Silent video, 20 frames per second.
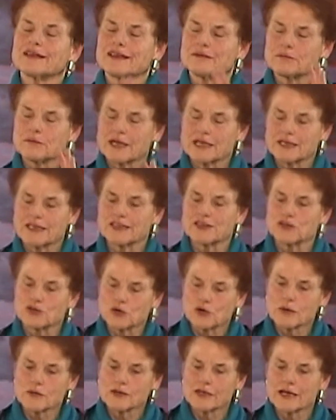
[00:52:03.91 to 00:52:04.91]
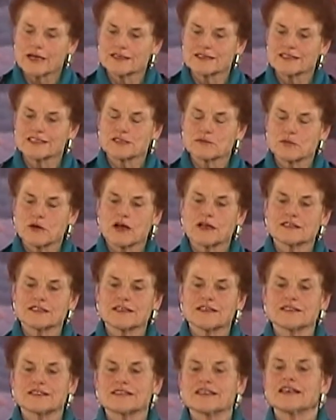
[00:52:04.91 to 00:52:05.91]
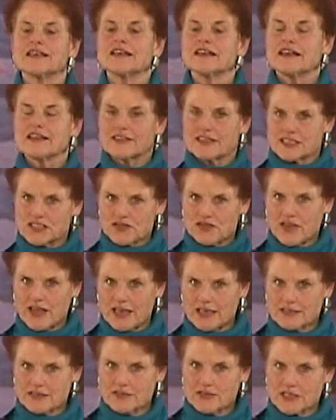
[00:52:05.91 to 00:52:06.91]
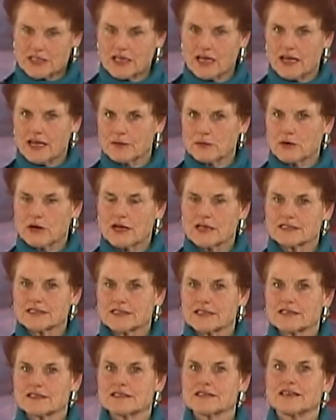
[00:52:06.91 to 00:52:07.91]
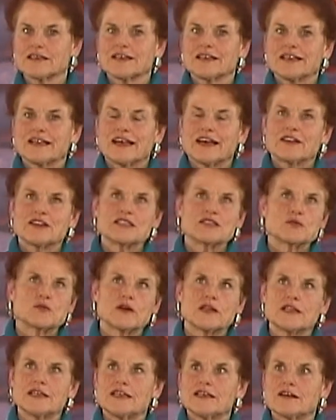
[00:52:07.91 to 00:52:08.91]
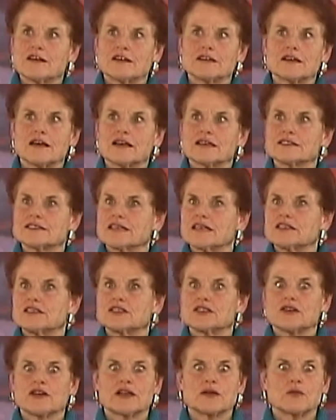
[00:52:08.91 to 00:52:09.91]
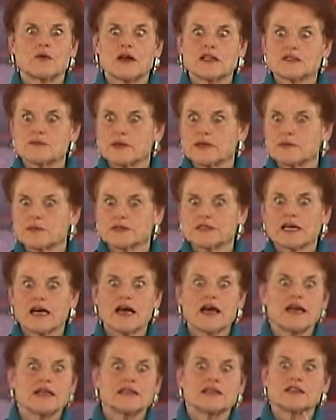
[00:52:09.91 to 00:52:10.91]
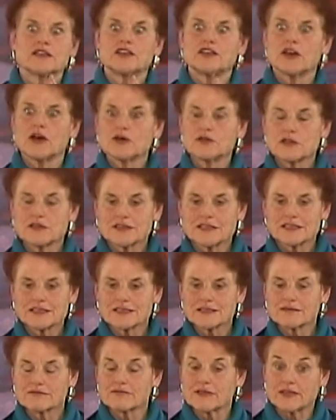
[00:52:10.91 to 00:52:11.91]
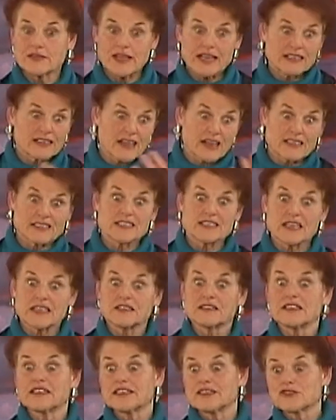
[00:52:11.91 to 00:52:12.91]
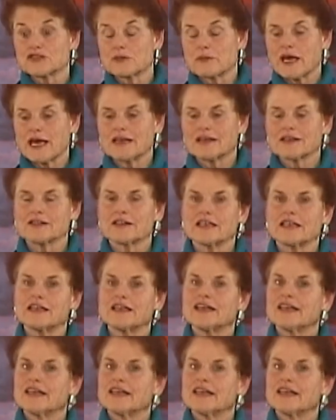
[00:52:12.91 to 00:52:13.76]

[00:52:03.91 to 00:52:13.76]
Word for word: It made it normalized this process, this phase of the dying process." This one ER doc said, "You know, I'd watch people die. I didn't know that this, and they died suddenly and traumatically."